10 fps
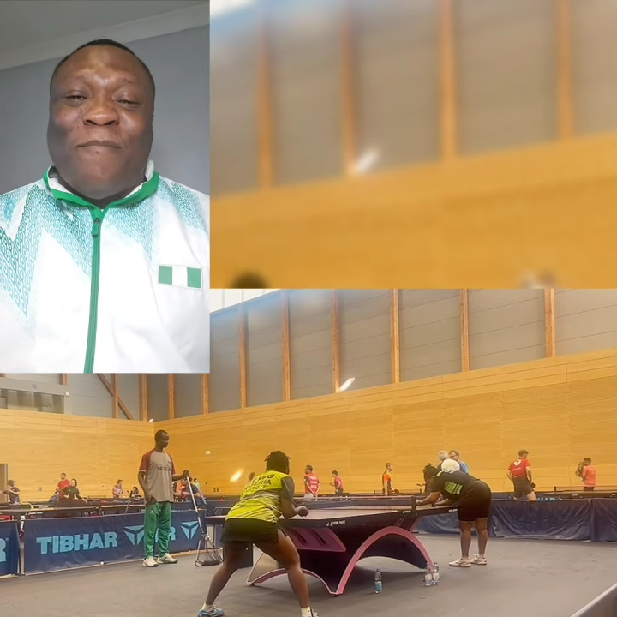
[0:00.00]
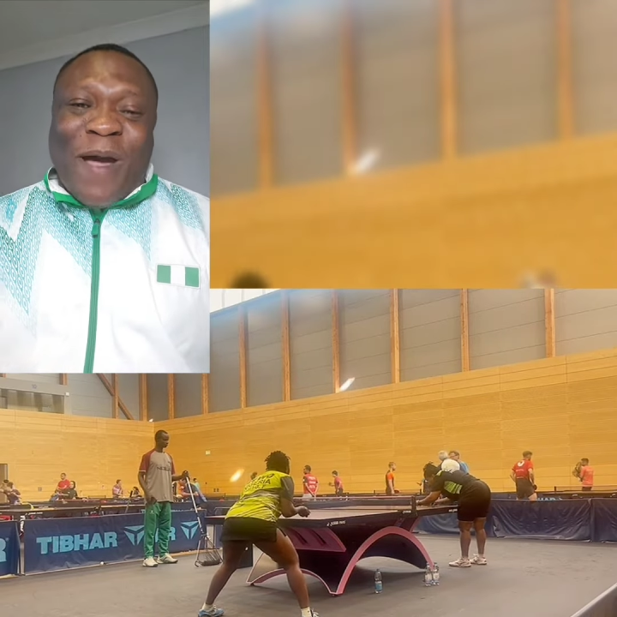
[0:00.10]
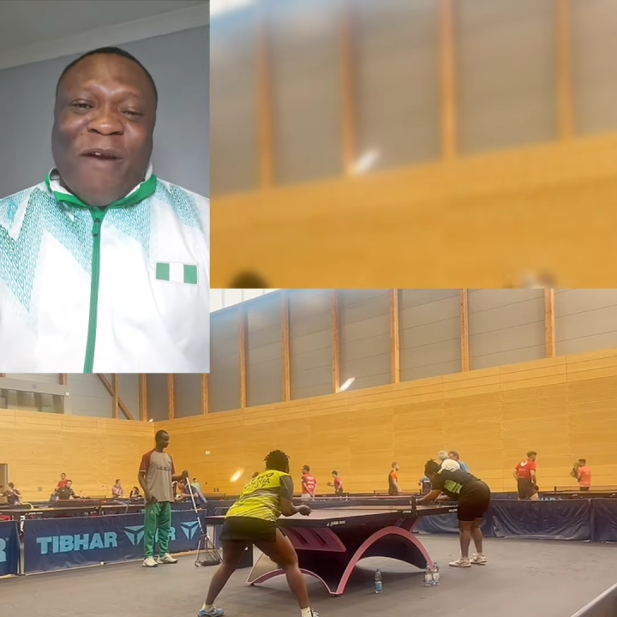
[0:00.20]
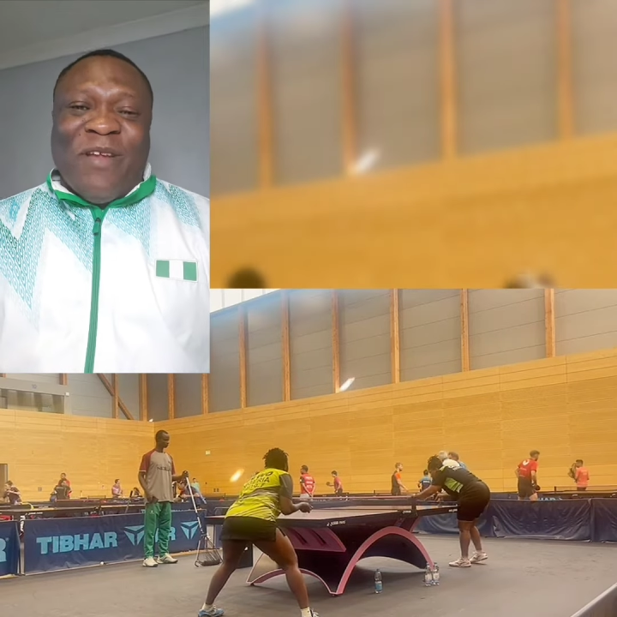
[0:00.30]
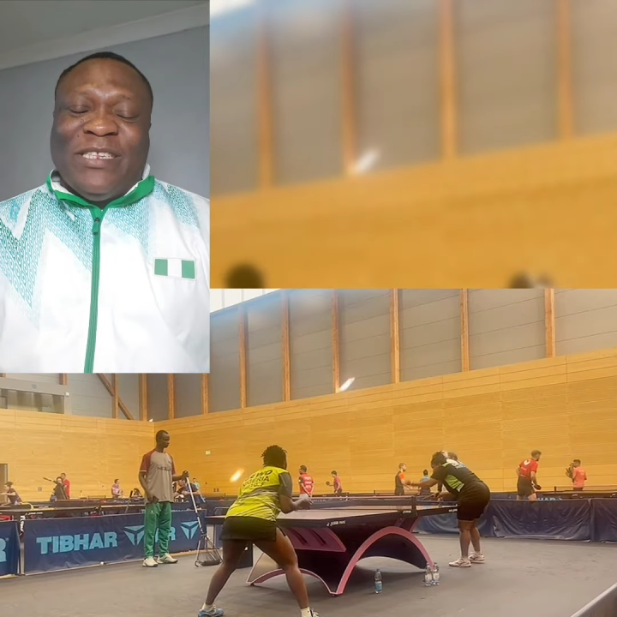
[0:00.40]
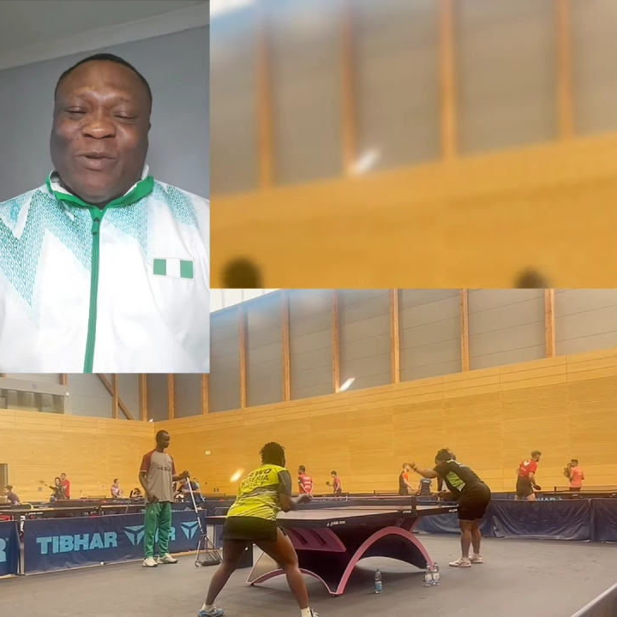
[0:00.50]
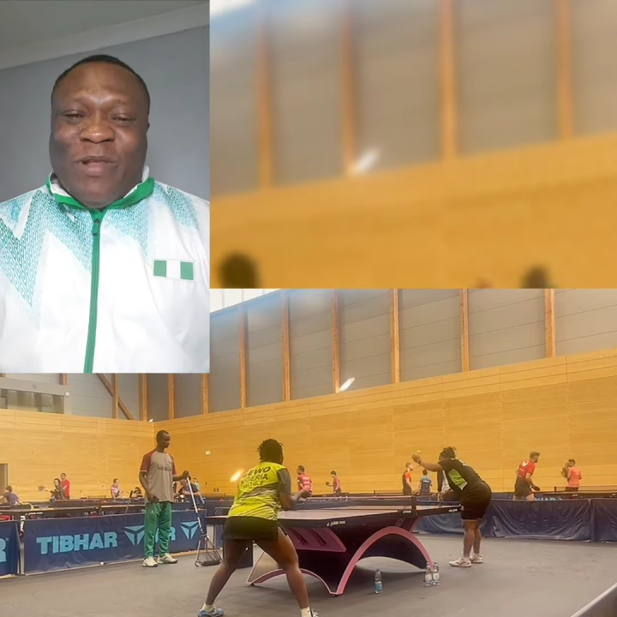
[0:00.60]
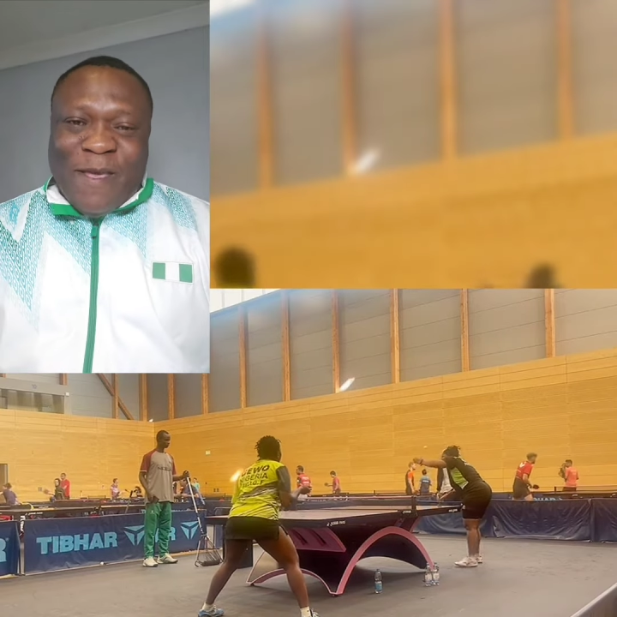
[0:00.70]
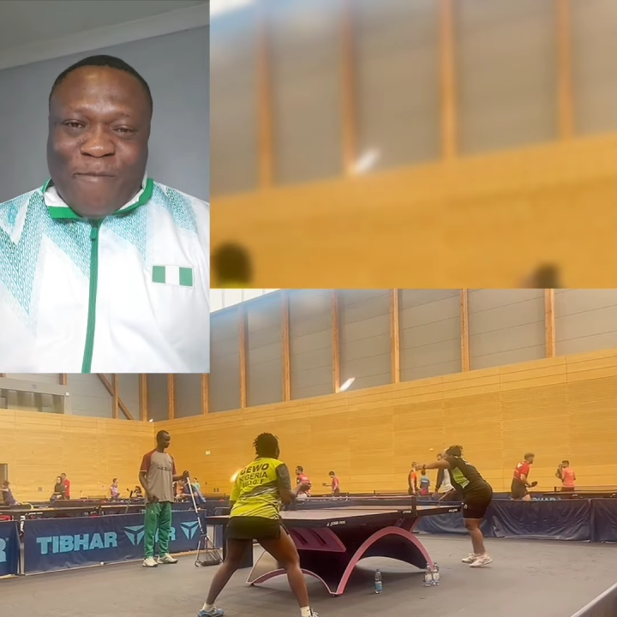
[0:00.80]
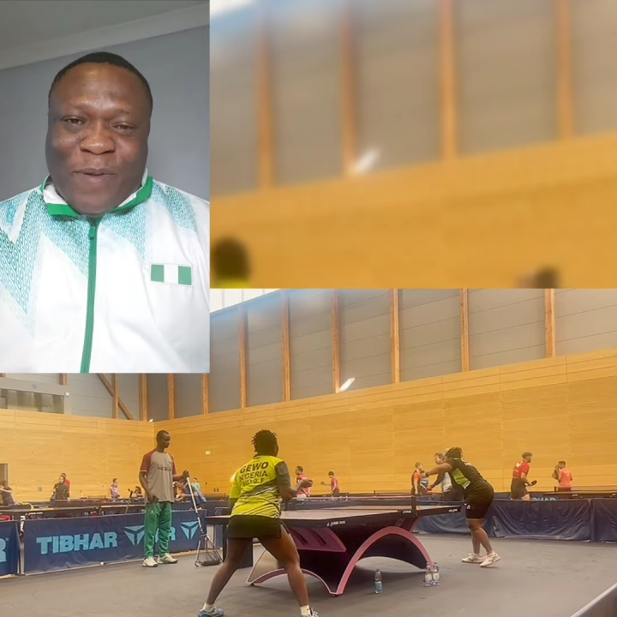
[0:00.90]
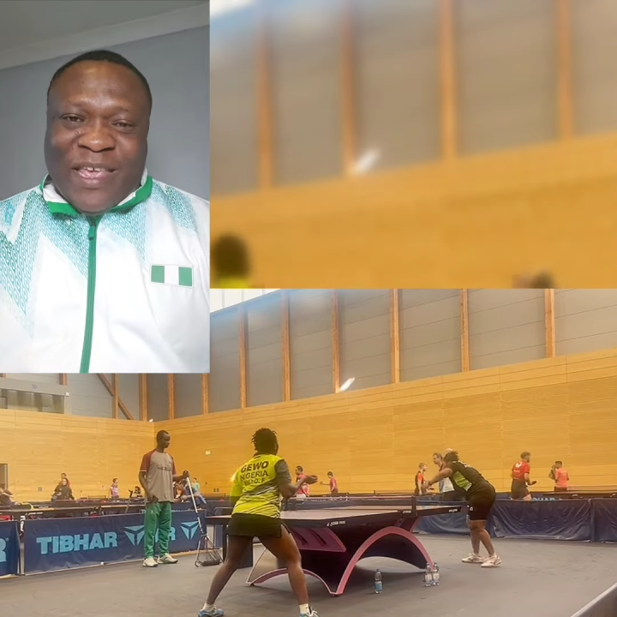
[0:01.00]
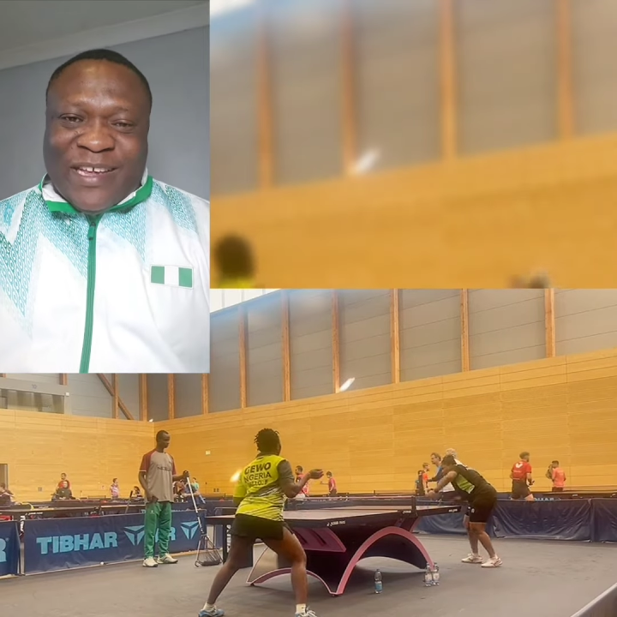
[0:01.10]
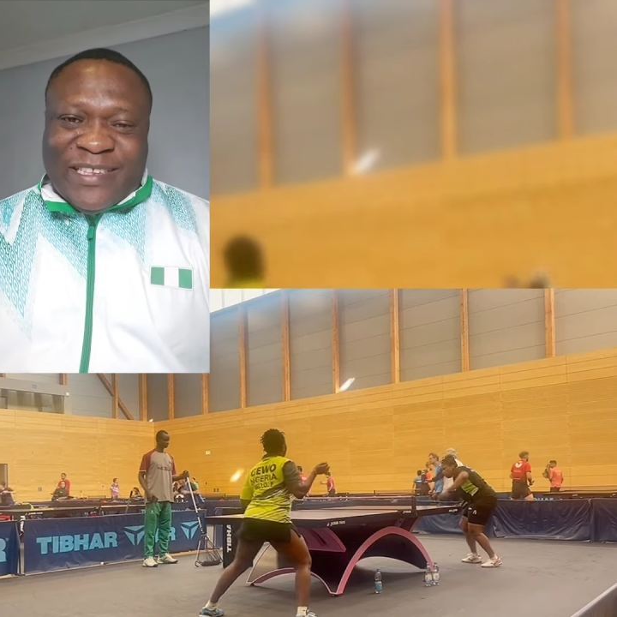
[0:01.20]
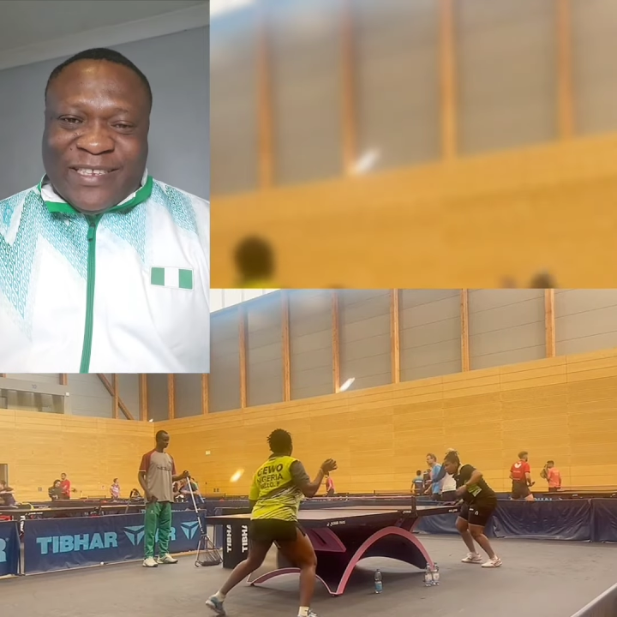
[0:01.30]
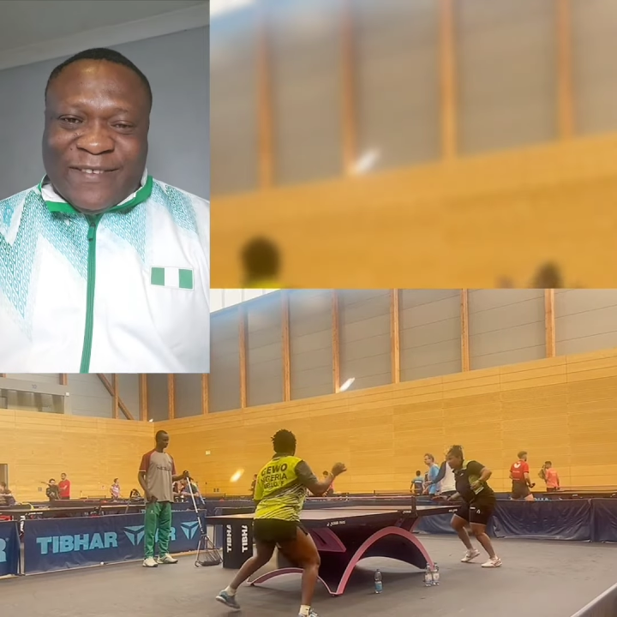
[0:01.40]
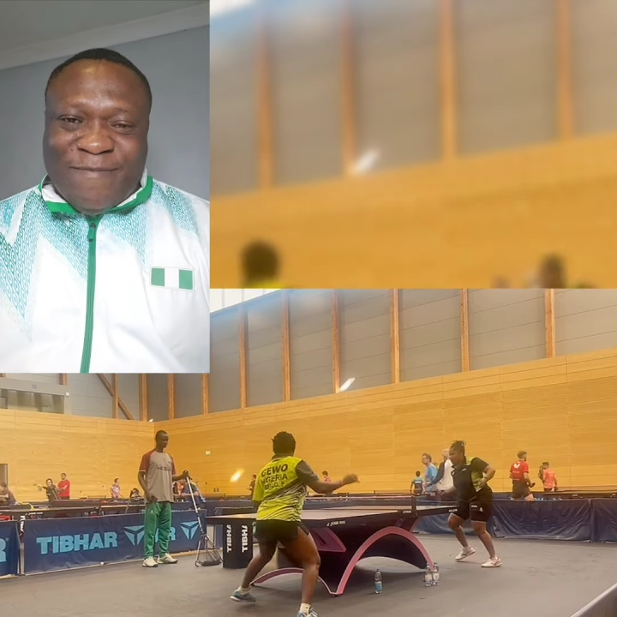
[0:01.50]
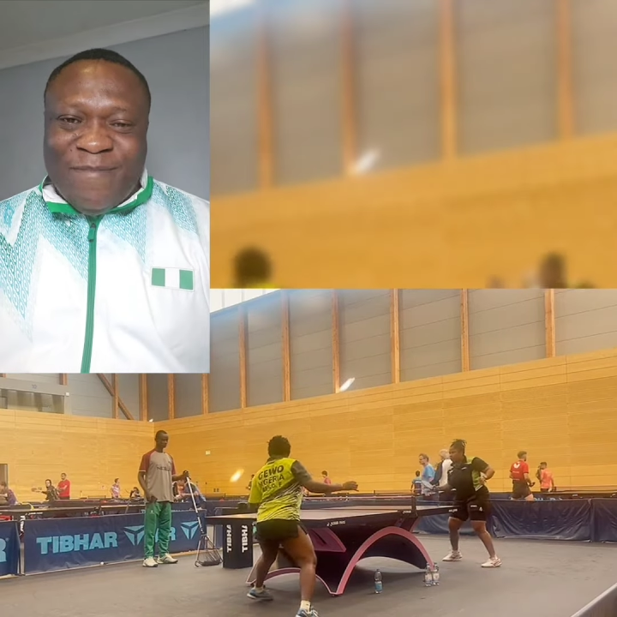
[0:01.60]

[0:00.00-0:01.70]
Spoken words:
Paris Olympics,